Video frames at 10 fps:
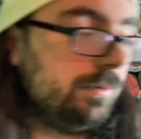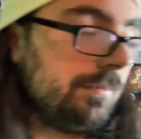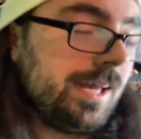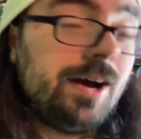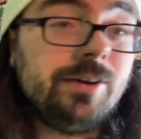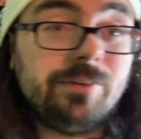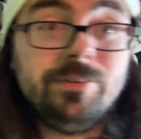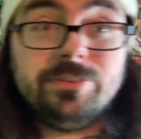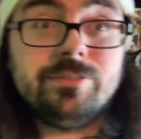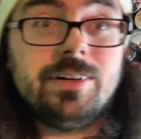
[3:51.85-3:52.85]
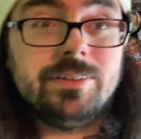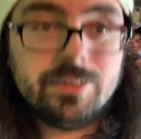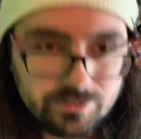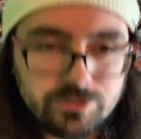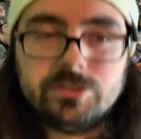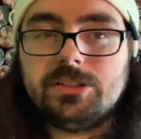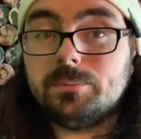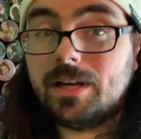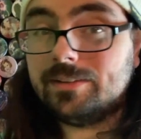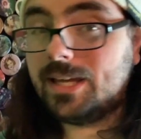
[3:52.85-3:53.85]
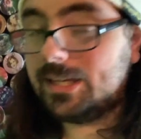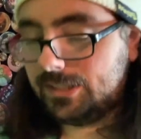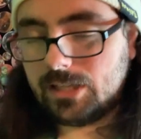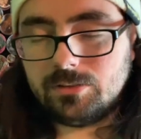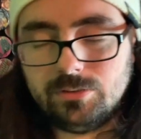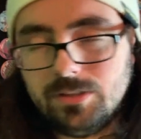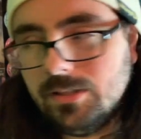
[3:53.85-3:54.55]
I'm like, okay, first of all, you shouldn't jump out of that because that could